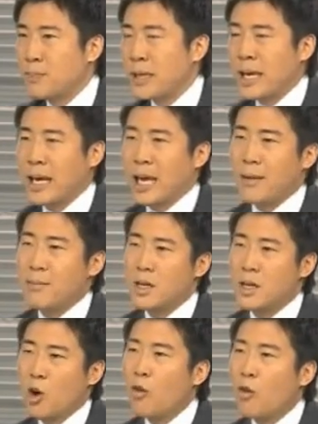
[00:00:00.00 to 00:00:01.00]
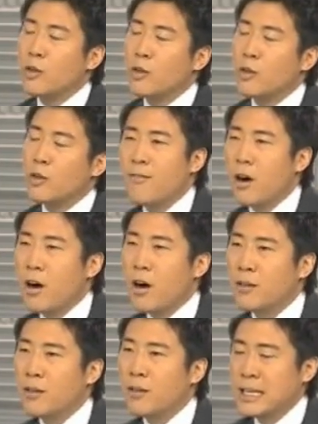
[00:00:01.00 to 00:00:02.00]
became overly
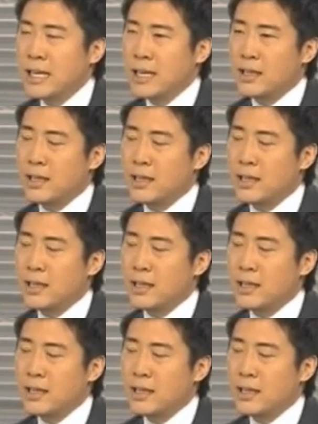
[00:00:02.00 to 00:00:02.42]
involved in the